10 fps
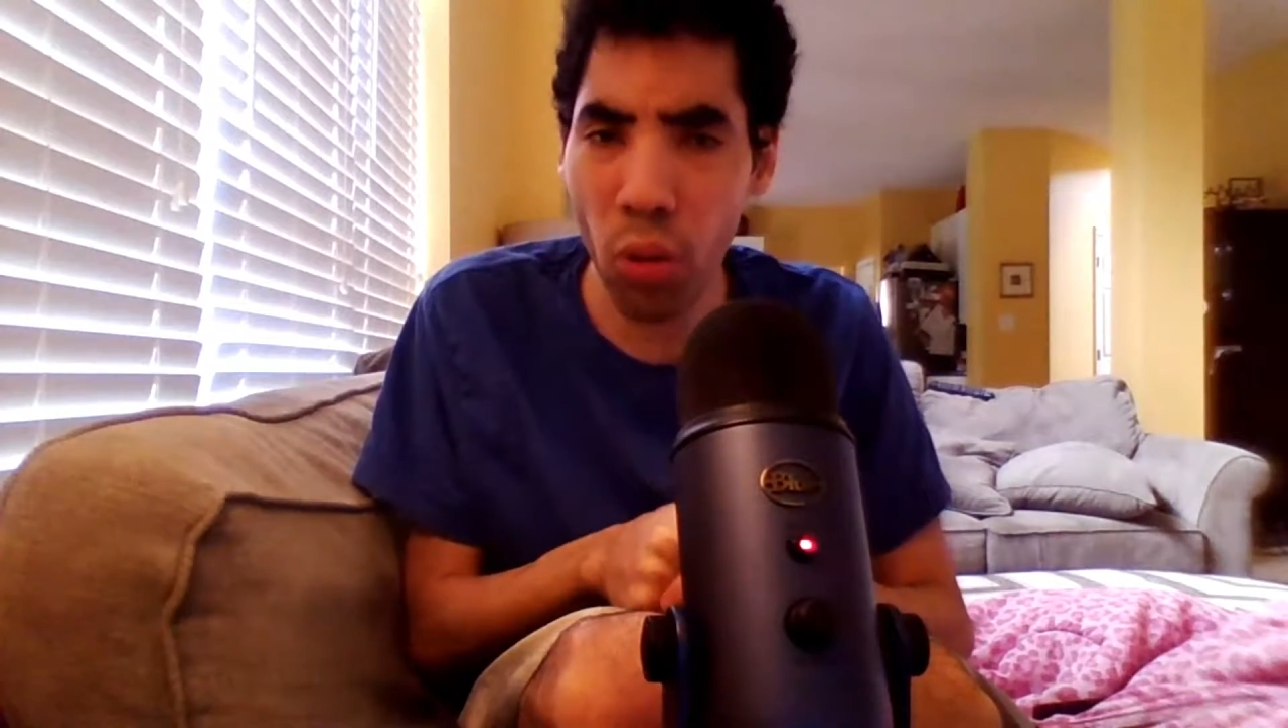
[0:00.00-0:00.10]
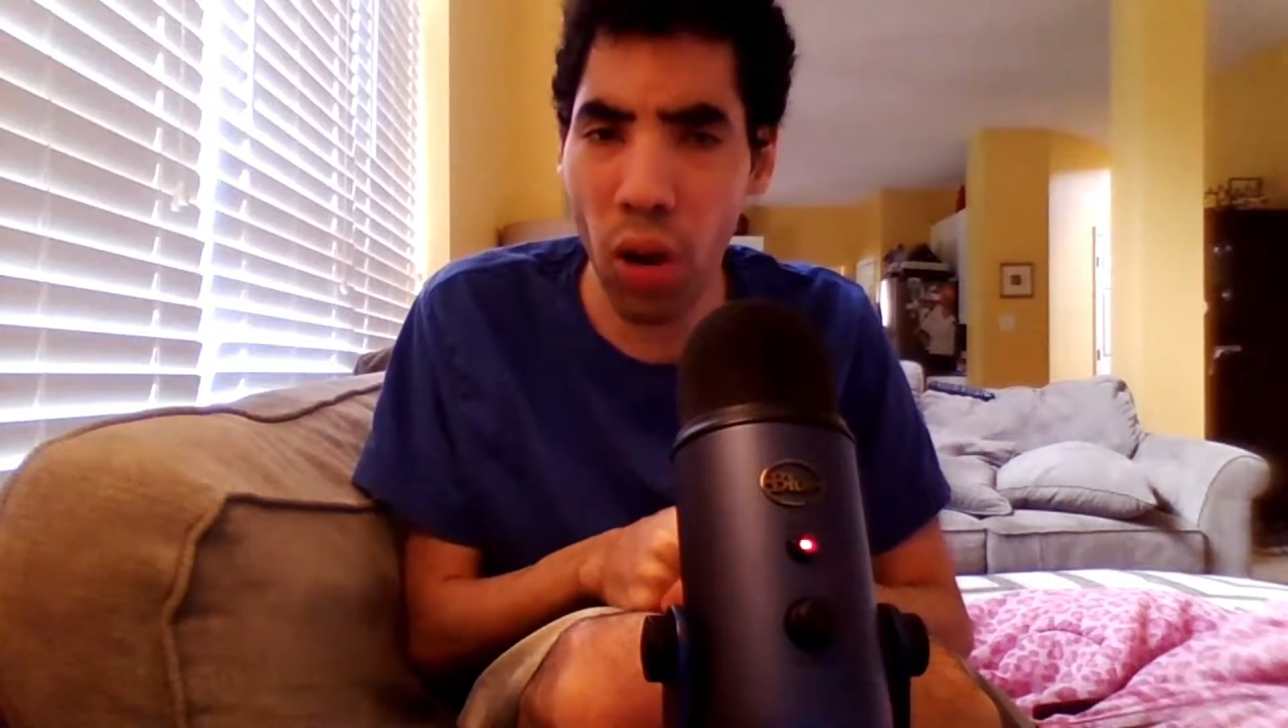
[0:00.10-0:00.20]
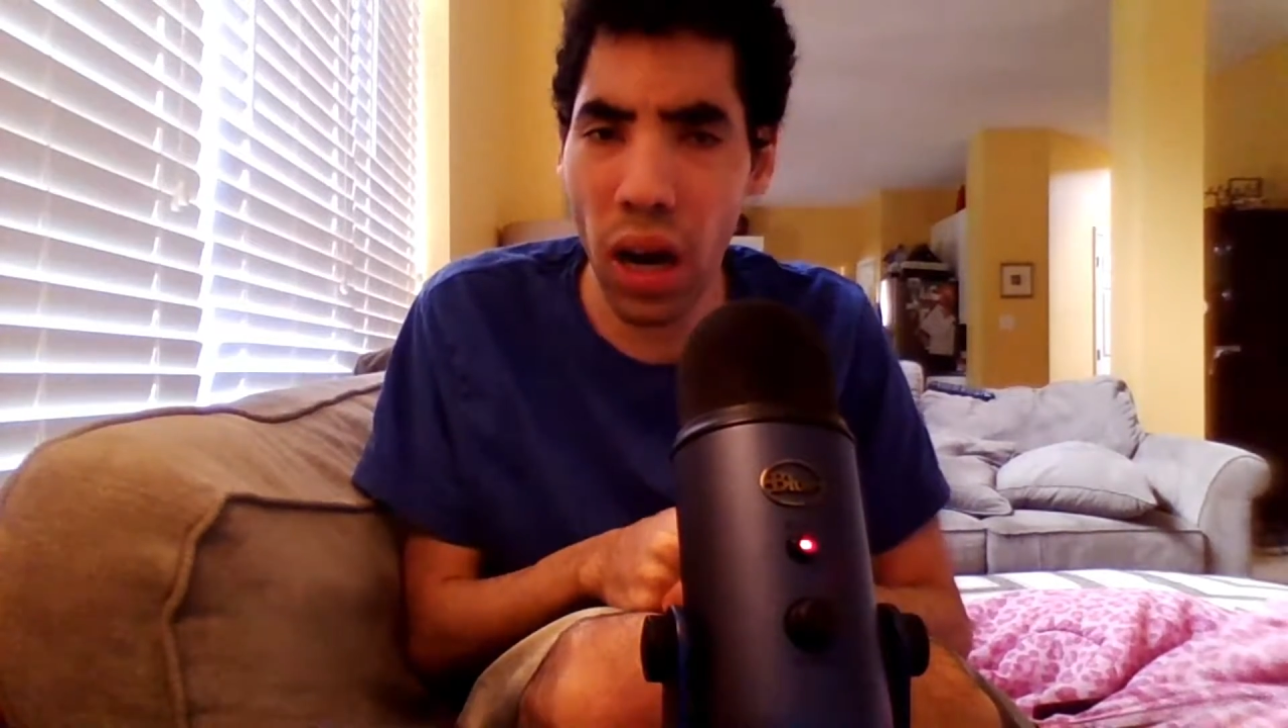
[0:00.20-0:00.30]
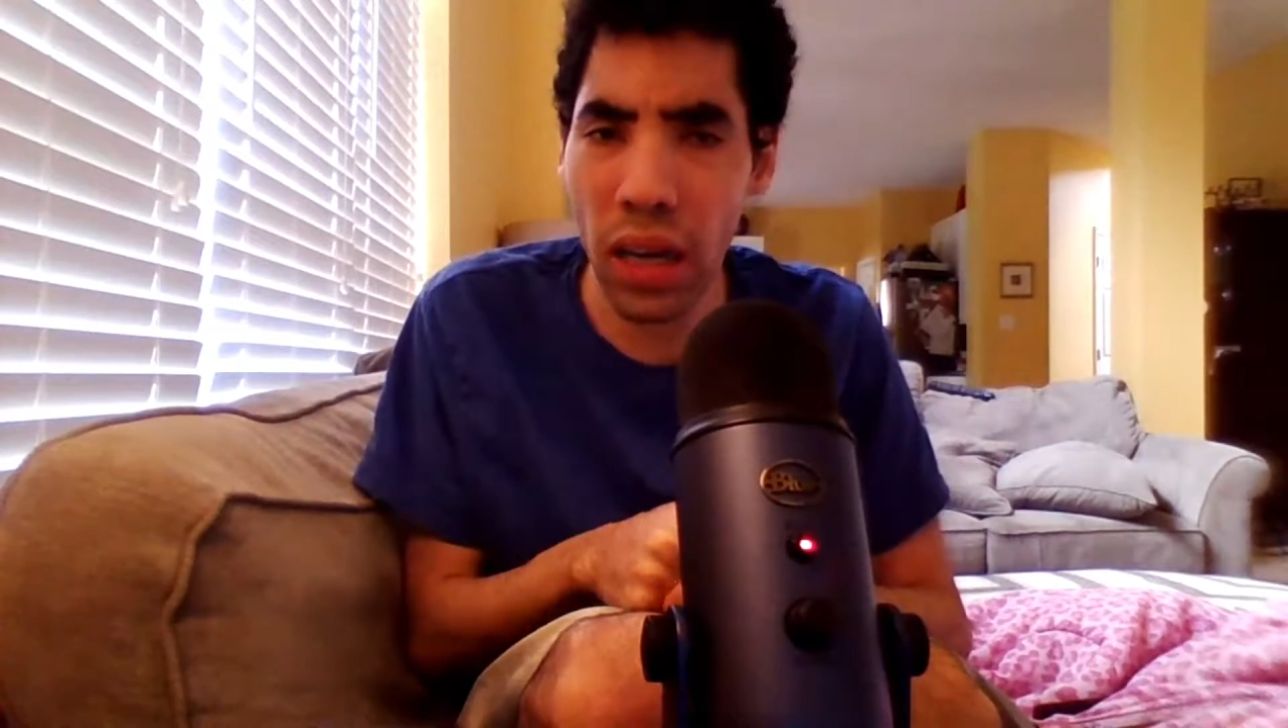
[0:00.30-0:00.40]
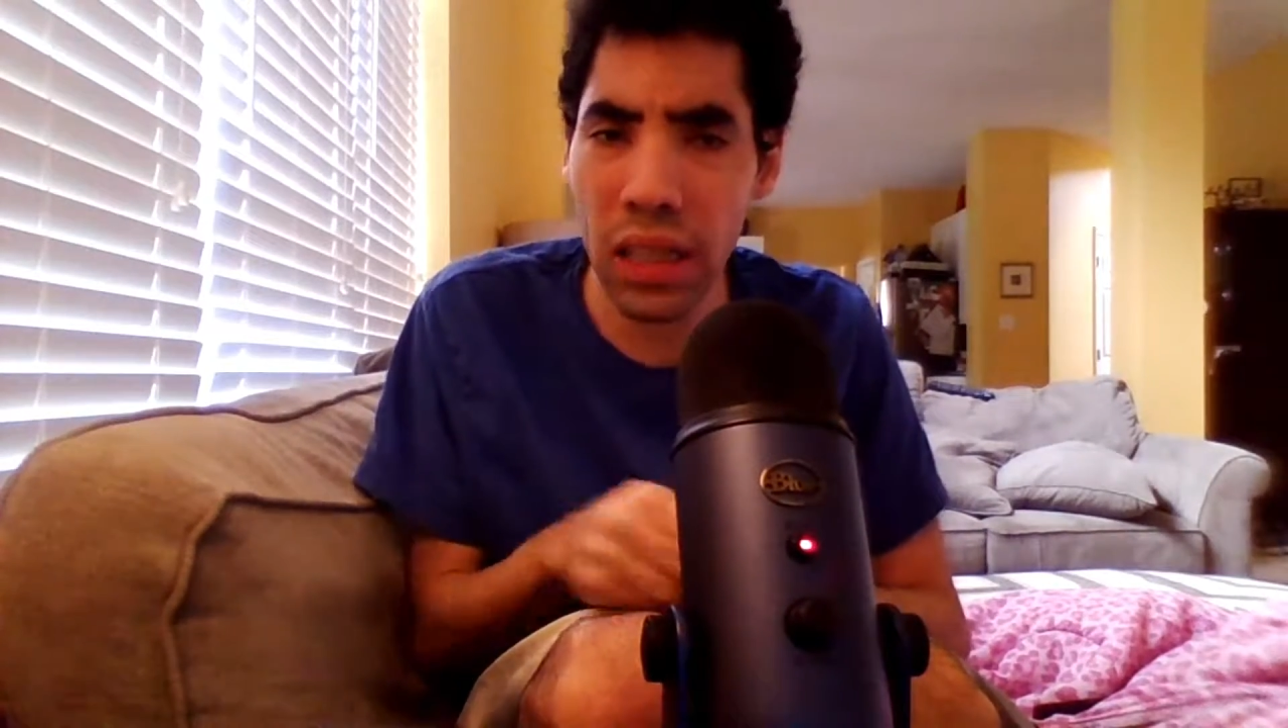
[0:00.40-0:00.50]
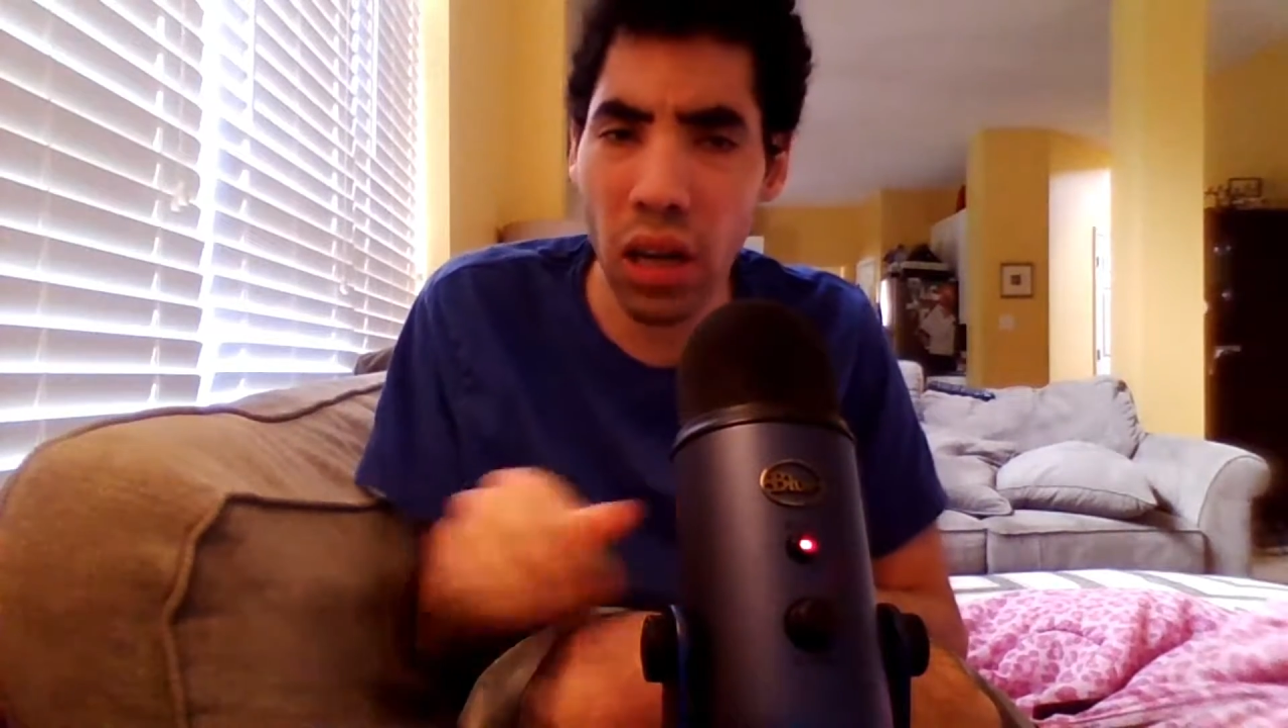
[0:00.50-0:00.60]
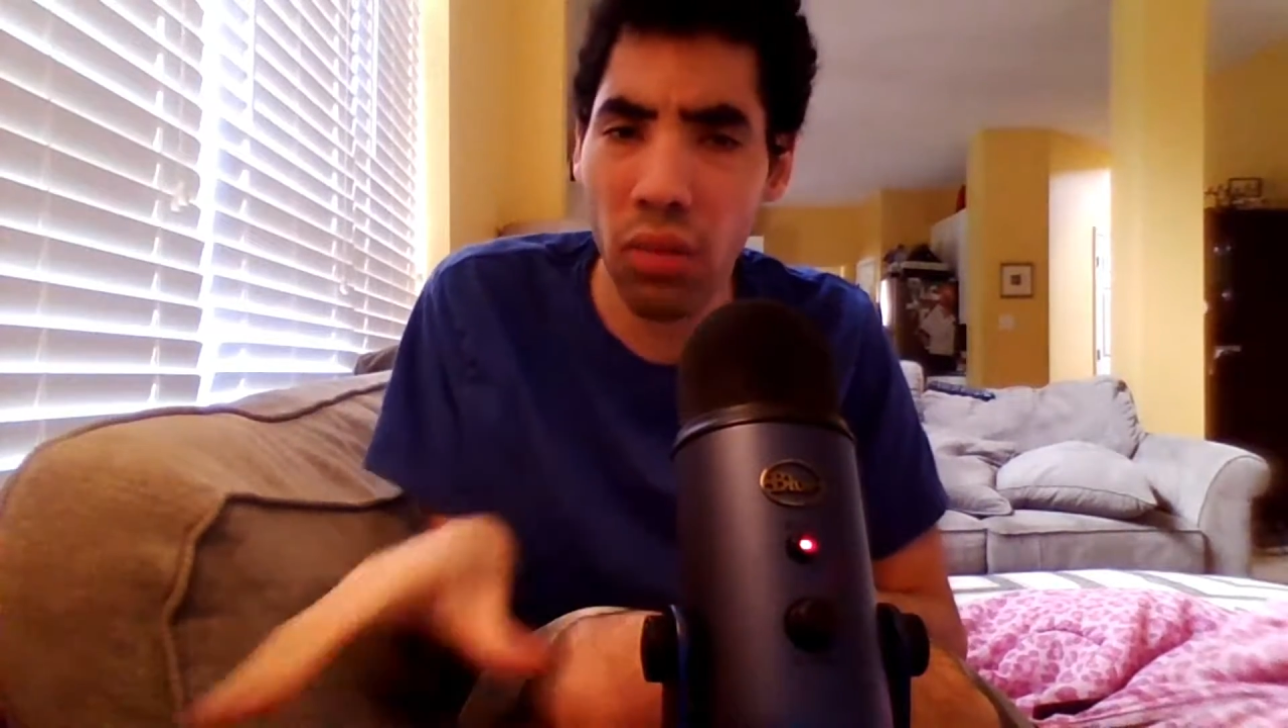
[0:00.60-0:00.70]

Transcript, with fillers: wise,